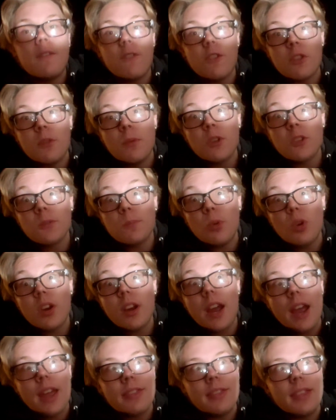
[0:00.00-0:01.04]
for the most
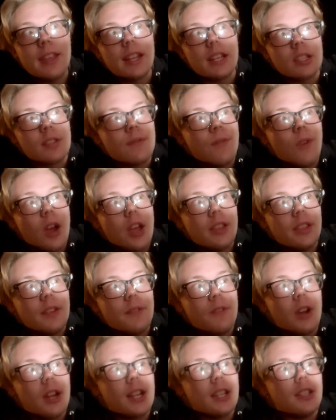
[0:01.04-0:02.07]
part, I think it's finally
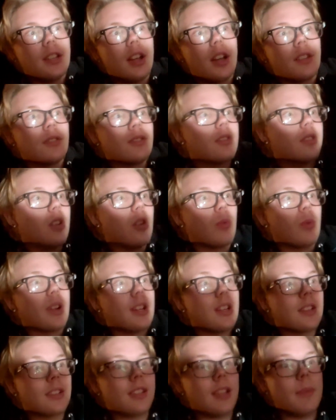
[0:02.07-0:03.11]
fucking done. So we're
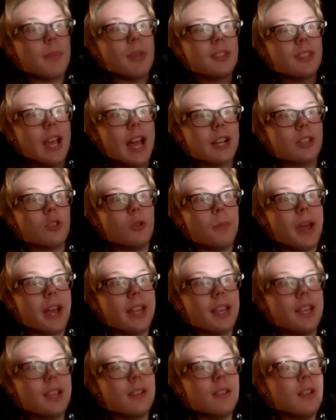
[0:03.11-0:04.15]
going to slip this axle
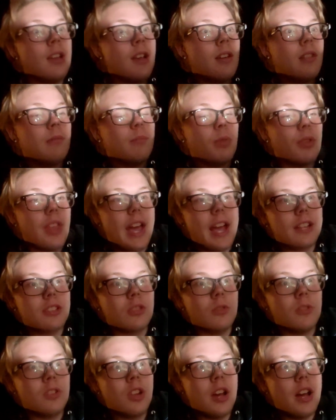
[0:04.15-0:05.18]
back in, put the
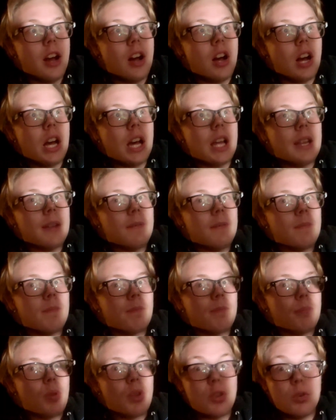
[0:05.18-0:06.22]
axle nut on,
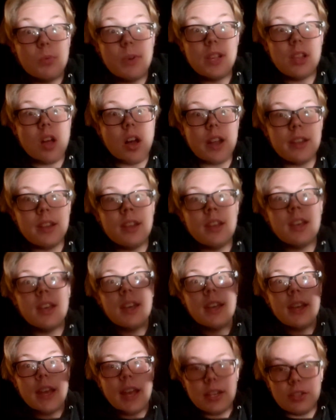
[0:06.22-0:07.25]
put the wheel on,
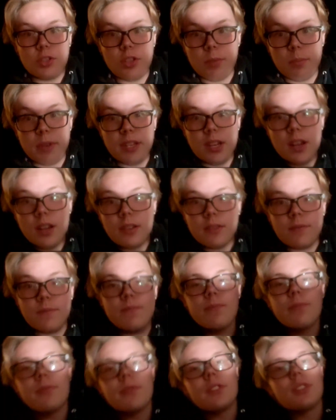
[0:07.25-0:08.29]
and it should be done.
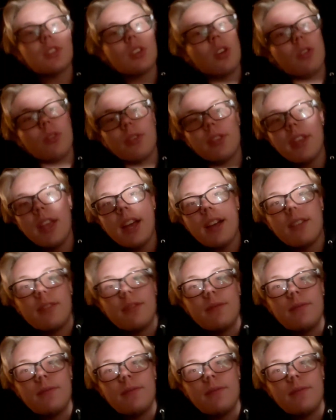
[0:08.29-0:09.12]
So yeah.